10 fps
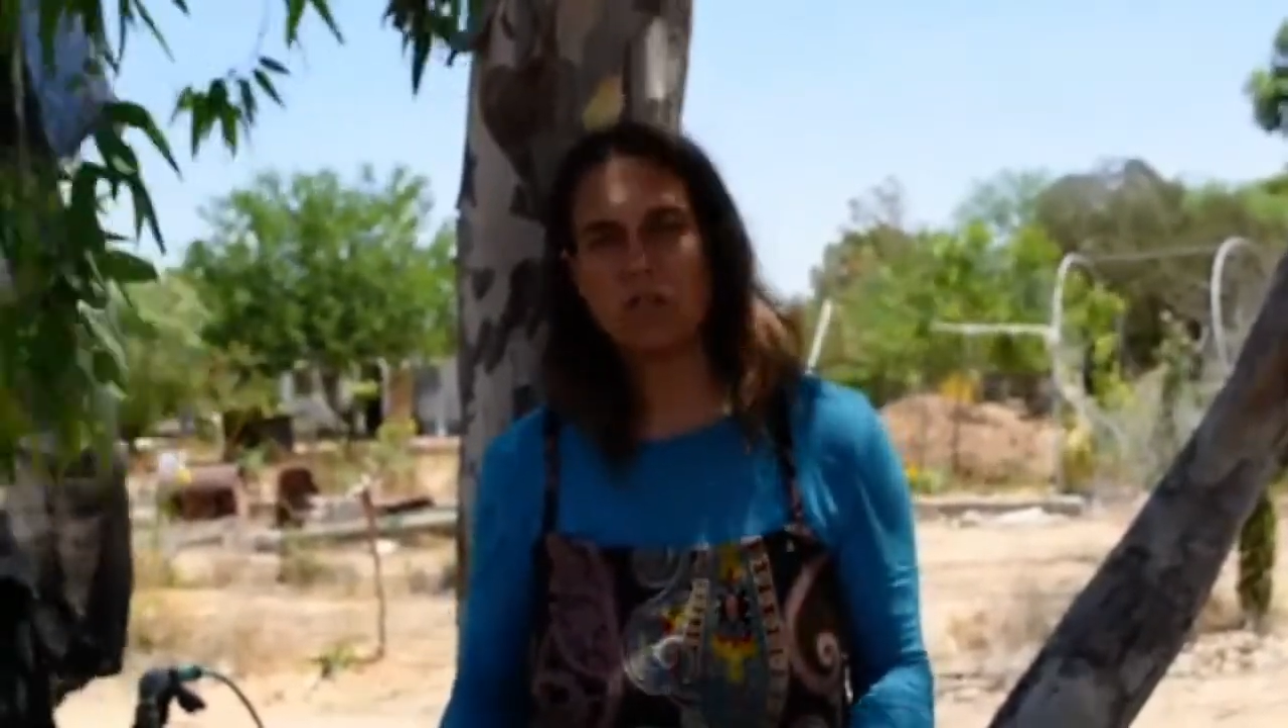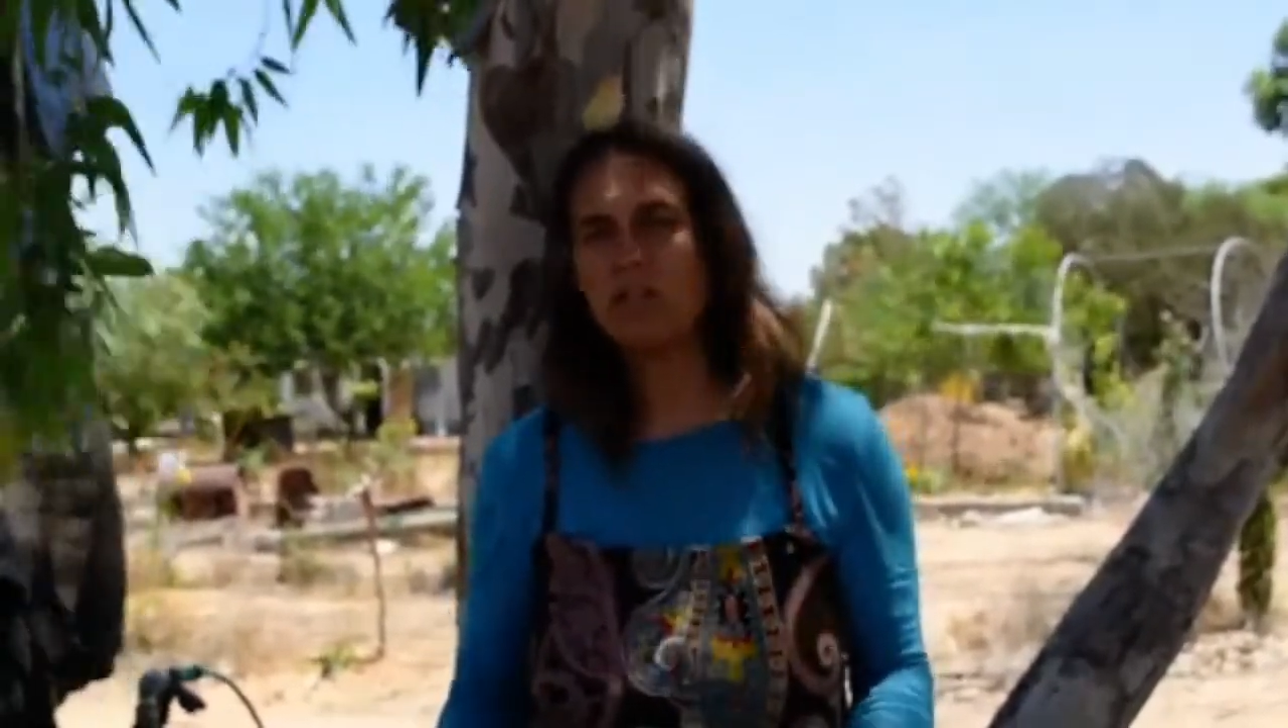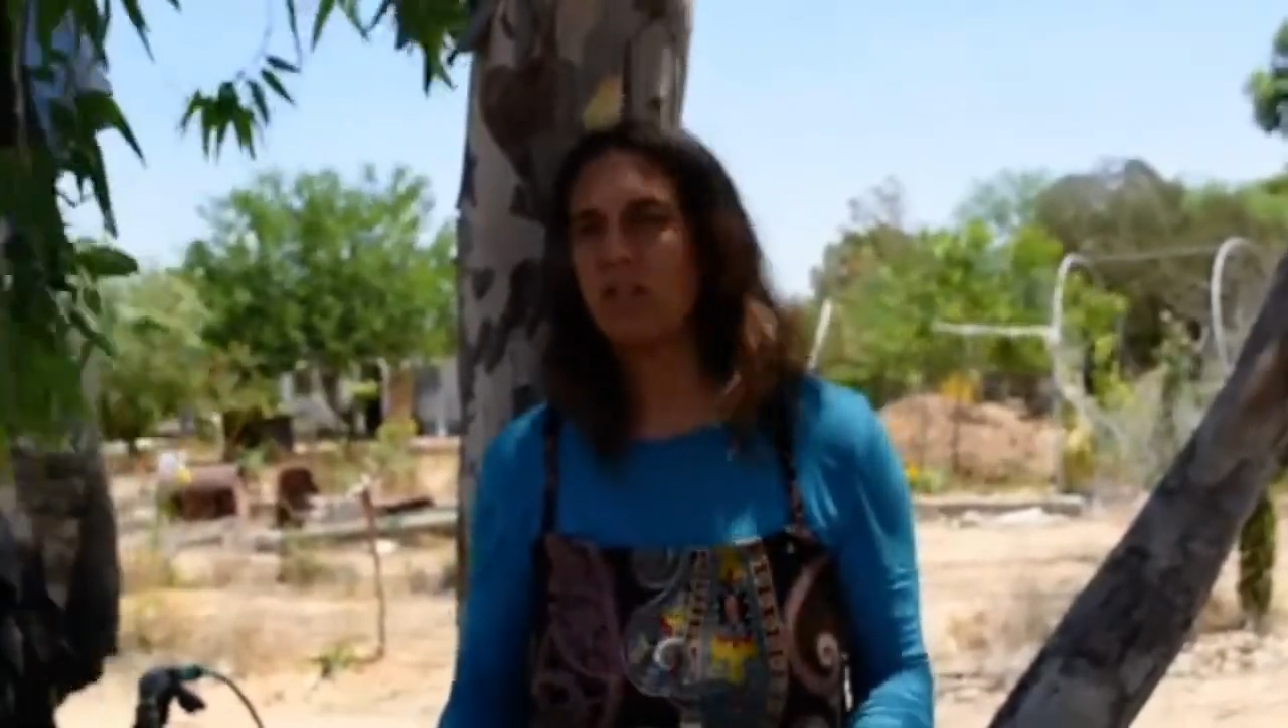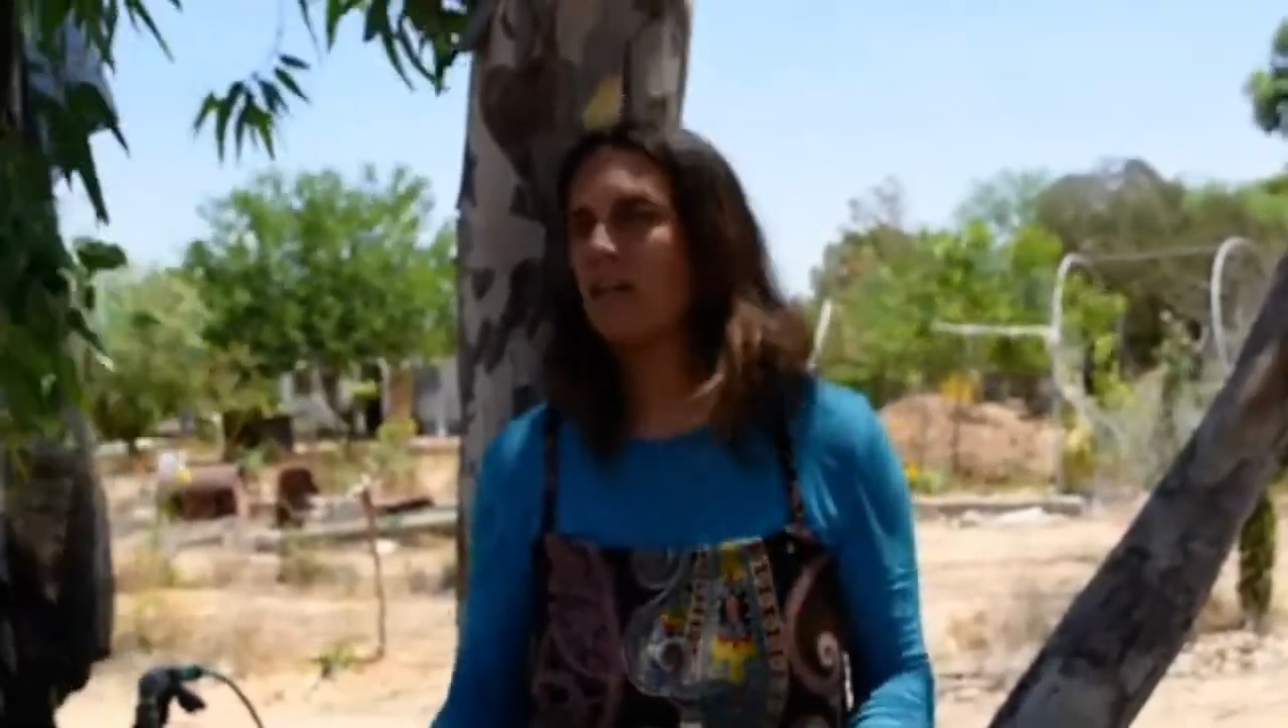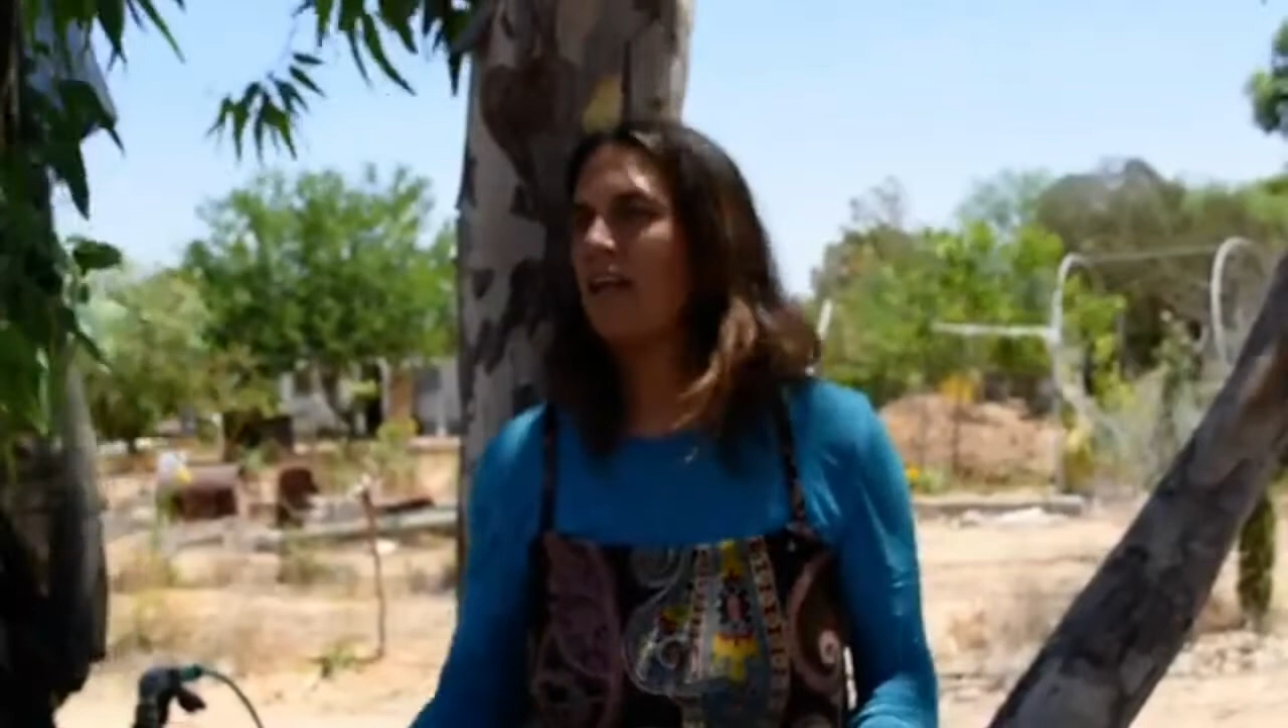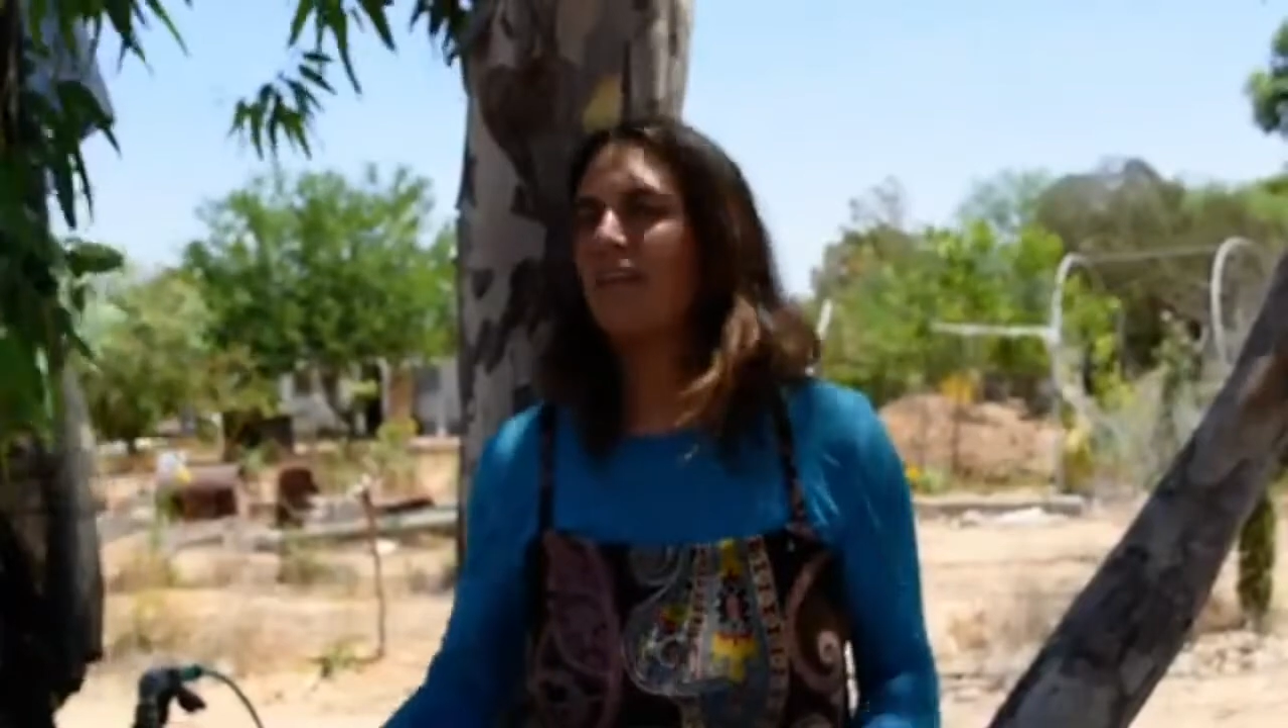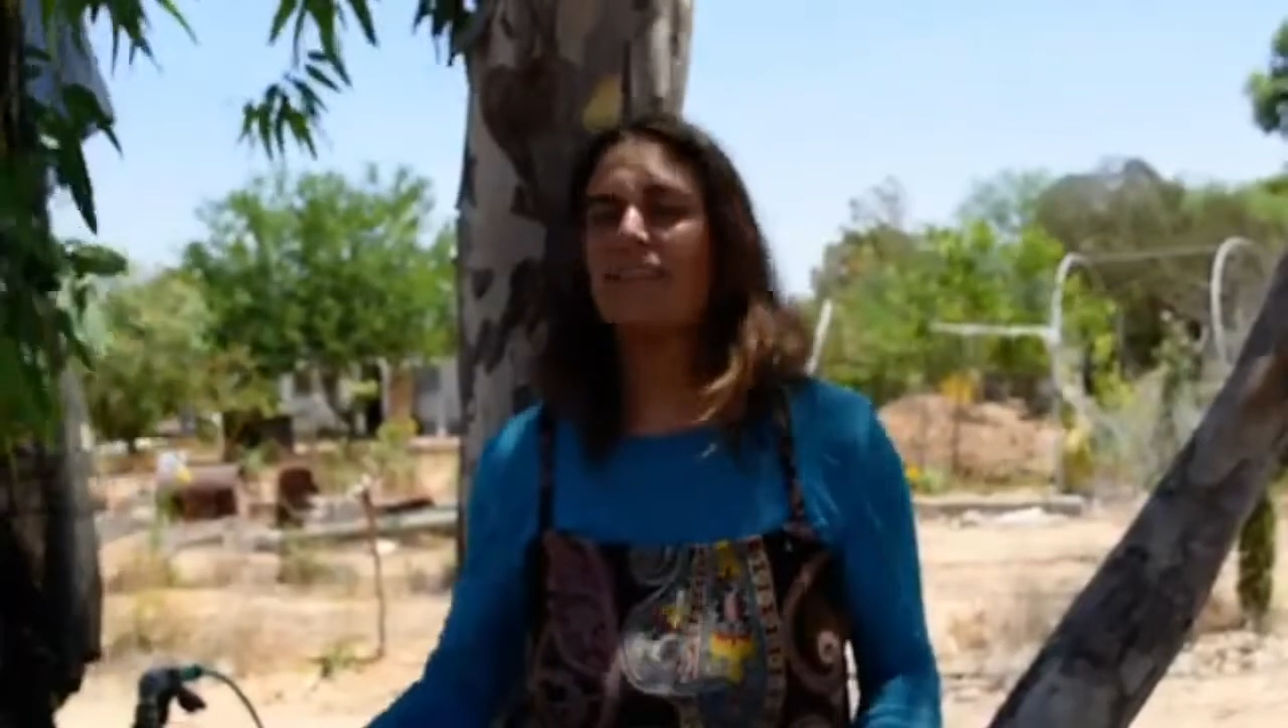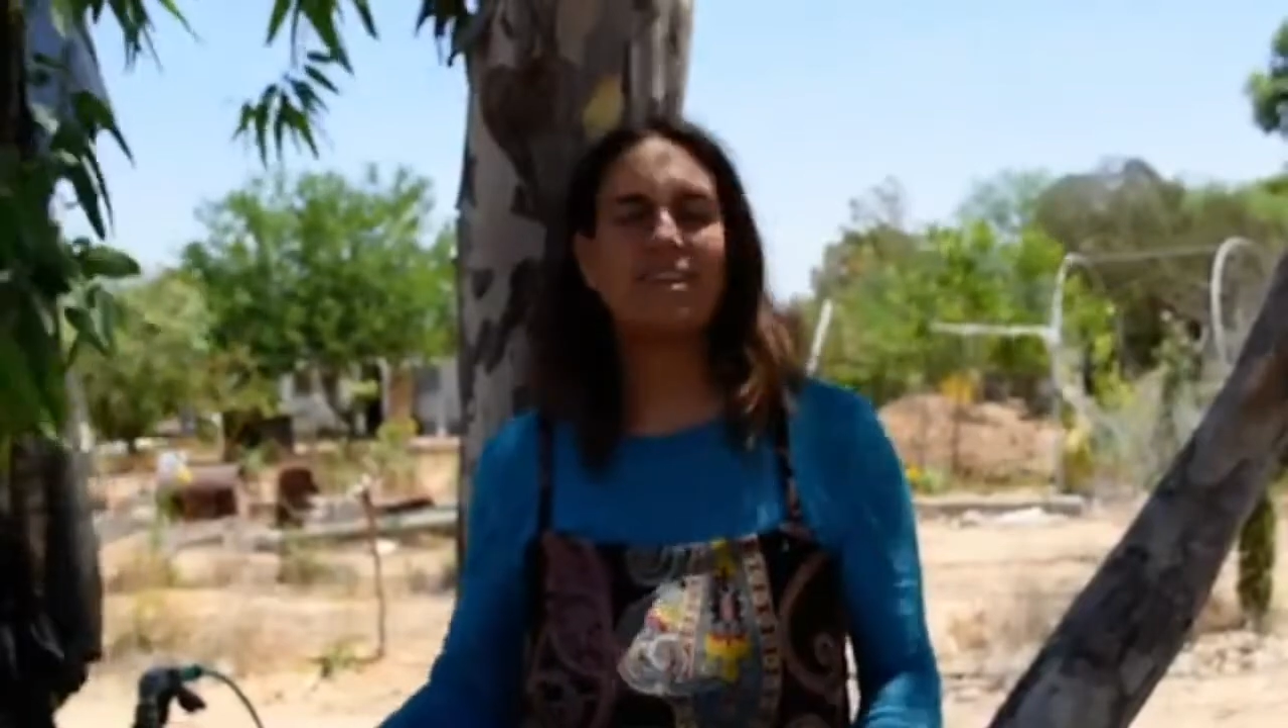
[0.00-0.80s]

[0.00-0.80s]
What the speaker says: to Israel,